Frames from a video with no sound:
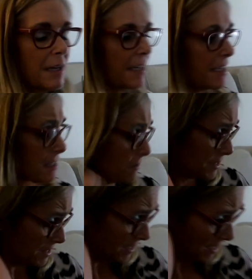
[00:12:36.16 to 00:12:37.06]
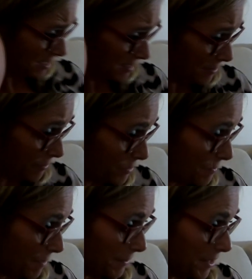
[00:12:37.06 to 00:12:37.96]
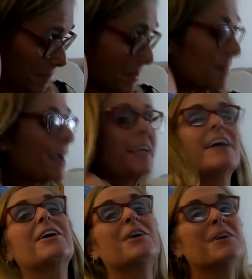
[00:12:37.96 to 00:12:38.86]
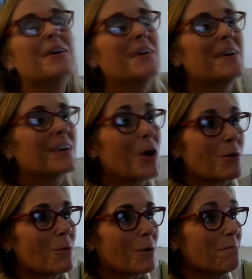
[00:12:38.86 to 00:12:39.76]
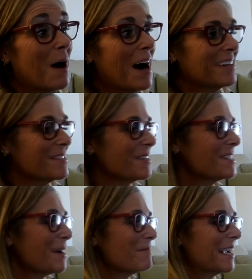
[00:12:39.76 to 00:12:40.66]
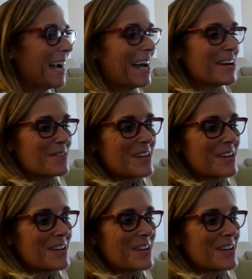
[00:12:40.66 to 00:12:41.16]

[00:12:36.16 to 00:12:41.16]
I guess I was thinking it was probably going to be like a cardboard box or something. I don't